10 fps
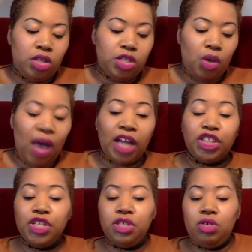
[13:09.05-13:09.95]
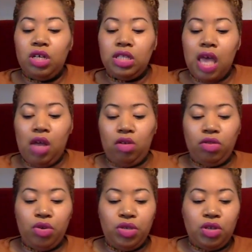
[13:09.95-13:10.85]
So actions you can take on
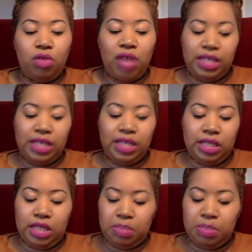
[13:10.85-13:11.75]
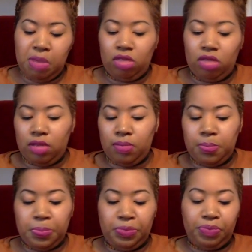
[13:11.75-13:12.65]
those soul lessons this month.
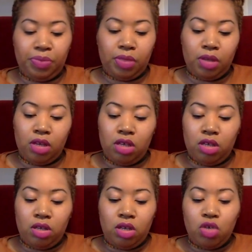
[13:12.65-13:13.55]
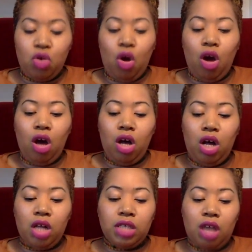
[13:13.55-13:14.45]
Your
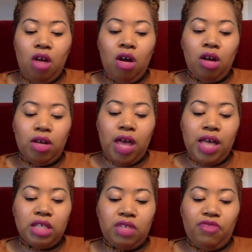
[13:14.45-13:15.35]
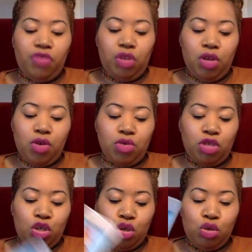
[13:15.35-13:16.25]
cards are as follows.
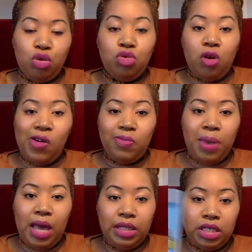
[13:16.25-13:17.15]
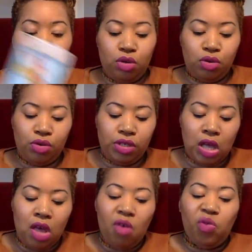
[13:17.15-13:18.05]
2 of Pentacles,
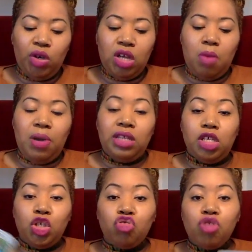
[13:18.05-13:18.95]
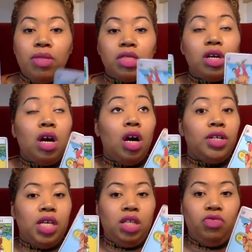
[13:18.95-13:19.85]
followed by the Strength
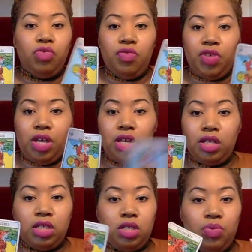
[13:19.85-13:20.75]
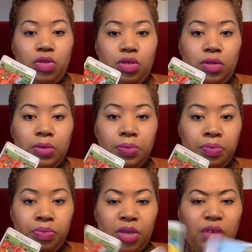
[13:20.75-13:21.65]
card in reverse.
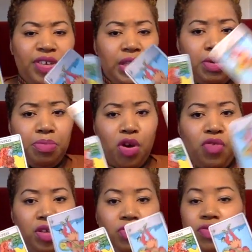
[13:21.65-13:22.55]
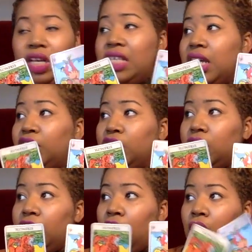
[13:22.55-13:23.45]
I think they were both in reverse,
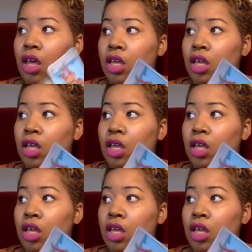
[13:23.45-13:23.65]
actually.